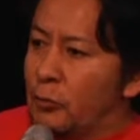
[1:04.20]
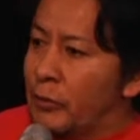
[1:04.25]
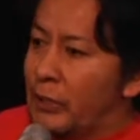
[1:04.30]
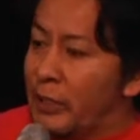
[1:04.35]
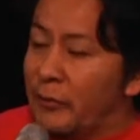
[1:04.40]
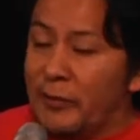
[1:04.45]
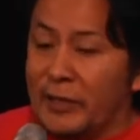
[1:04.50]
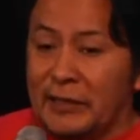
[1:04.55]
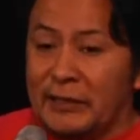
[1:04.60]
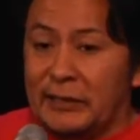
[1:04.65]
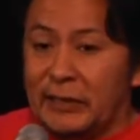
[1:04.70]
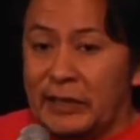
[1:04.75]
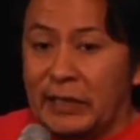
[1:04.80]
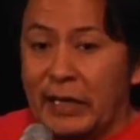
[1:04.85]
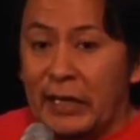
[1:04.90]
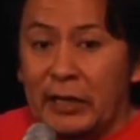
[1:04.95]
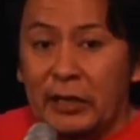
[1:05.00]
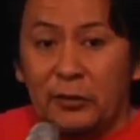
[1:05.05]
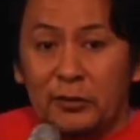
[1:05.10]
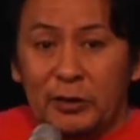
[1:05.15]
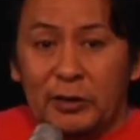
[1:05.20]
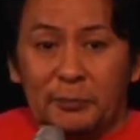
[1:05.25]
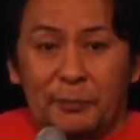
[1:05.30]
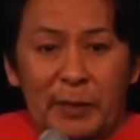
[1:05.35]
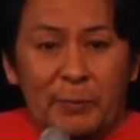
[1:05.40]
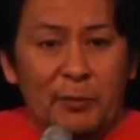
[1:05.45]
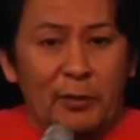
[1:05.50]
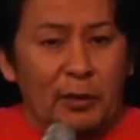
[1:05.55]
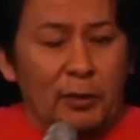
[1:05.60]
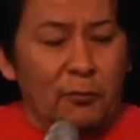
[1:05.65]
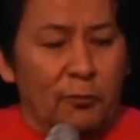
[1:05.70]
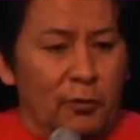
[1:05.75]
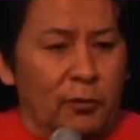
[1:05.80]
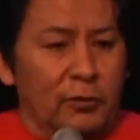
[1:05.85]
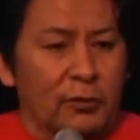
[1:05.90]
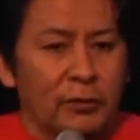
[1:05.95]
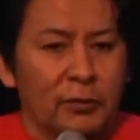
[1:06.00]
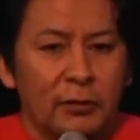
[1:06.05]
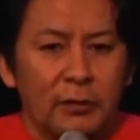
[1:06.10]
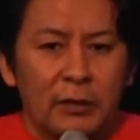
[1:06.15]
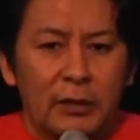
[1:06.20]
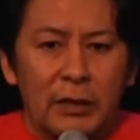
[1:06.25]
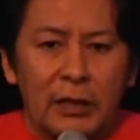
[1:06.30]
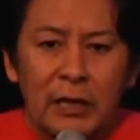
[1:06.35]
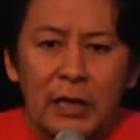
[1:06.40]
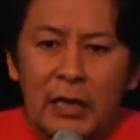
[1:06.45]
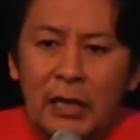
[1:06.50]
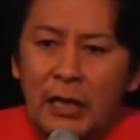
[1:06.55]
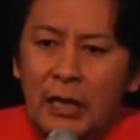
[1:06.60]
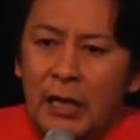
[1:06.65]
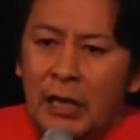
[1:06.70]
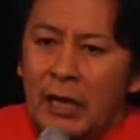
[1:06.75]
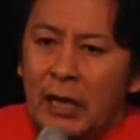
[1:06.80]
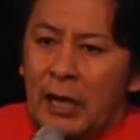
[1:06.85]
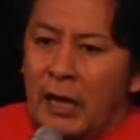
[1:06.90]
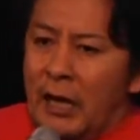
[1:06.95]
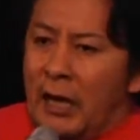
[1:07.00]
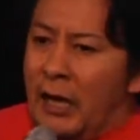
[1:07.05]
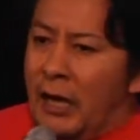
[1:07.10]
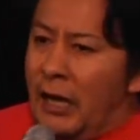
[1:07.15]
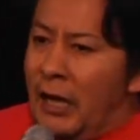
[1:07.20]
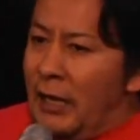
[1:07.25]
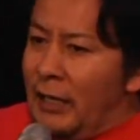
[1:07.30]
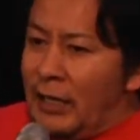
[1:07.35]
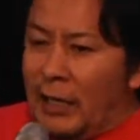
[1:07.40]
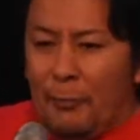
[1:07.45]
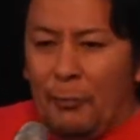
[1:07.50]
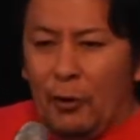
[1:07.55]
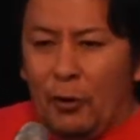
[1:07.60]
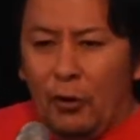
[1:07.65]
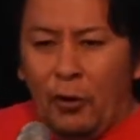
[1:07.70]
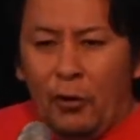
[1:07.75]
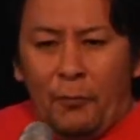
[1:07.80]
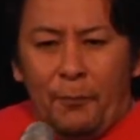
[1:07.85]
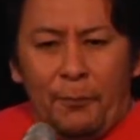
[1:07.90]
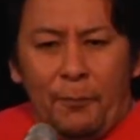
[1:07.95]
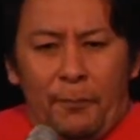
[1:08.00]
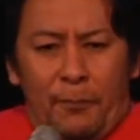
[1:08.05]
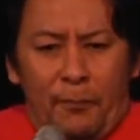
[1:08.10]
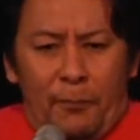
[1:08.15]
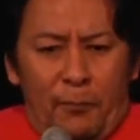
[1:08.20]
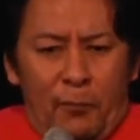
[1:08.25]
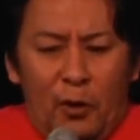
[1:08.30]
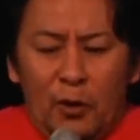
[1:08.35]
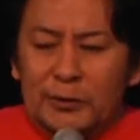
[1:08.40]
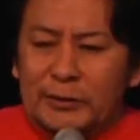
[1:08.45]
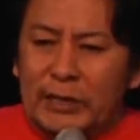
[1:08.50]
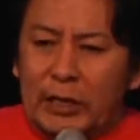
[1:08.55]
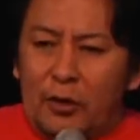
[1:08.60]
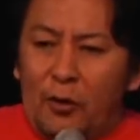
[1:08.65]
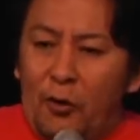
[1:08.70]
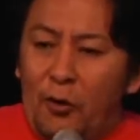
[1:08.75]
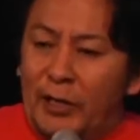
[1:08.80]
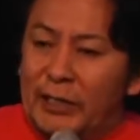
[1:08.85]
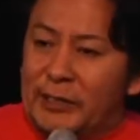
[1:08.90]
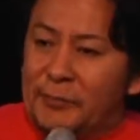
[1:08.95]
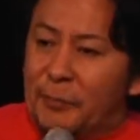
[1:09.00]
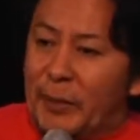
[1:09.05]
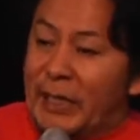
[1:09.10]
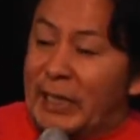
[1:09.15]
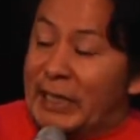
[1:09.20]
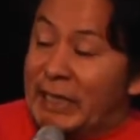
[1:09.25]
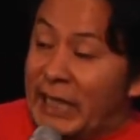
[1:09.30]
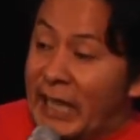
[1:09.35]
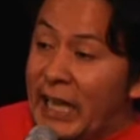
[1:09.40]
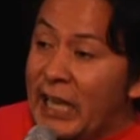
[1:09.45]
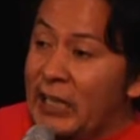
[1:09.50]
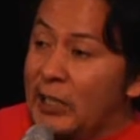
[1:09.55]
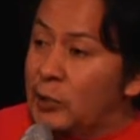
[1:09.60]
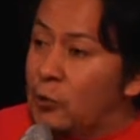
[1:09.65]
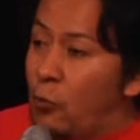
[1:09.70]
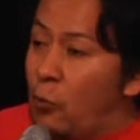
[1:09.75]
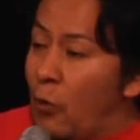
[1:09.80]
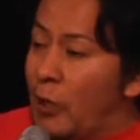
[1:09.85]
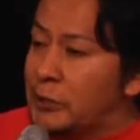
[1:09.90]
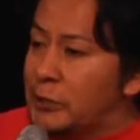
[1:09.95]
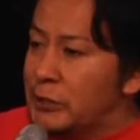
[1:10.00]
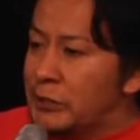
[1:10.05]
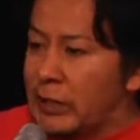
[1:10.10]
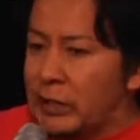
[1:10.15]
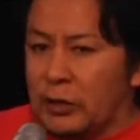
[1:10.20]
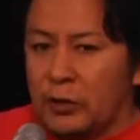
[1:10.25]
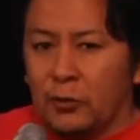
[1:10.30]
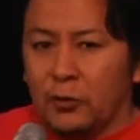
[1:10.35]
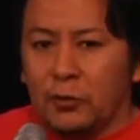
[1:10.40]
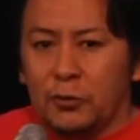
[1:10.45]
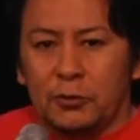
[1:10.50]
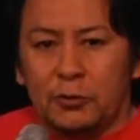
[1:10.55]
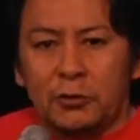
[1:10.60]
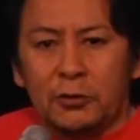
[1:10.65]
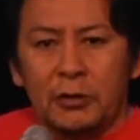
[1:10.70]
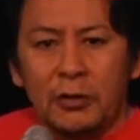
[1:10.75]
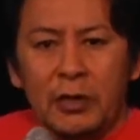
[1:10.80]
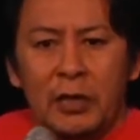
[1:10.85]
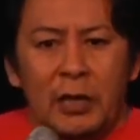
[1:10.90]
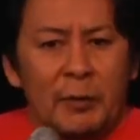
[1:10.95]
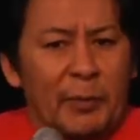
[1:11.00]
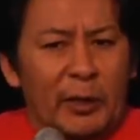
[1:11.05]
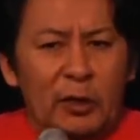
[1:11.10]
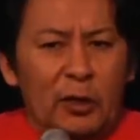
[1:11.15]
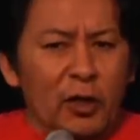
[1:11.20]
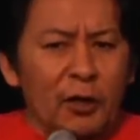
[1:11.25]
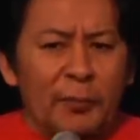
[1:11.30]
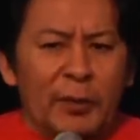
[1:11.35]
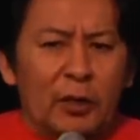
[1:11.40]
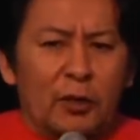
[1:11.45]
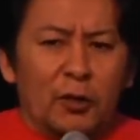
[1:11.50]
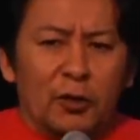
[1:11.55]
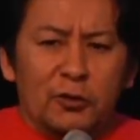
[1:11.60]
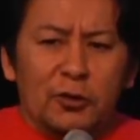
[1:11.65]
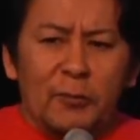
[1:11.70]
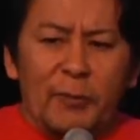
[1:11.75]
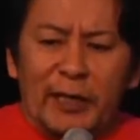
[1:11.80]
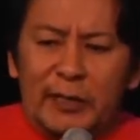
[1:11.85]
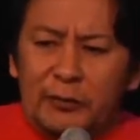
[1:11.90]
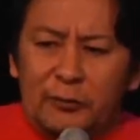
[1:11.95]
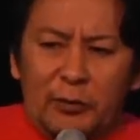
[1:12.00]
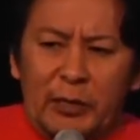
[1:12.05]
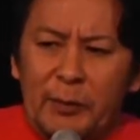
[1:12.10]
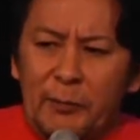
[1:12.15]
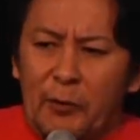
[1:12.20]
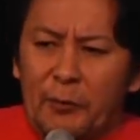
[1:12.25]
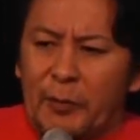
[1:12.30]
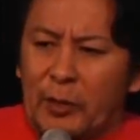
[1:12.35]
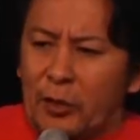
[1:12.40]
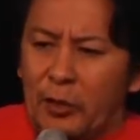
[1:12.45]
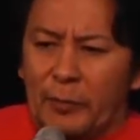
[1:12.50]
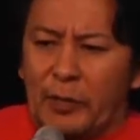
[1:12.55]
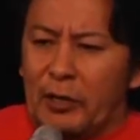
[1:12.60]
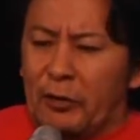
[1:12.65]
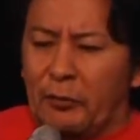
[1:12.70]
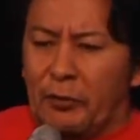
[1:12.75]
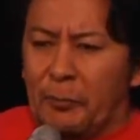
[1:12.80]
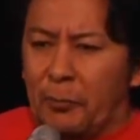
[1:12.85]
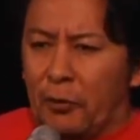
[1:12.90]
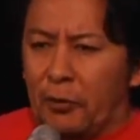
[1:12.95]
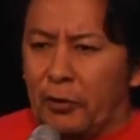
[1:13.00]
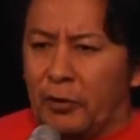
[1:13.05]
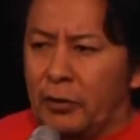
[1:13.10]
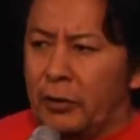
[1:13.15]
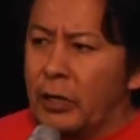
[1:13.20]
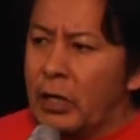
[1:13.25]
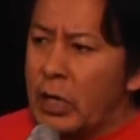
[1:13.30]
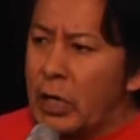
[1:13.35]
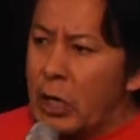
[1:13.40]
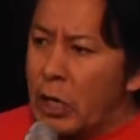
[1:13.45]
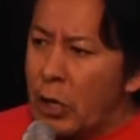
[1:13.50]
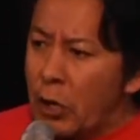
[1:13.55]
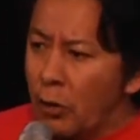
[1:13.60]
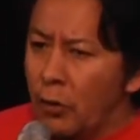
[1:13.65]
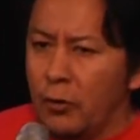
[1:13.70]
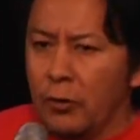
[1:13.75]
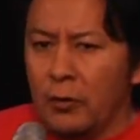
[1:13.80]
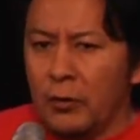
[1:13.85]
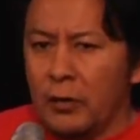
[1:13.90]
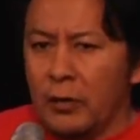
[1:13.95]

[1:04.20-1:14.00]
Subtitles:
whenever I see any of these people at work. A couple of months ago, I spent days watching the news, but not because of my dream of becoming a reporter, no.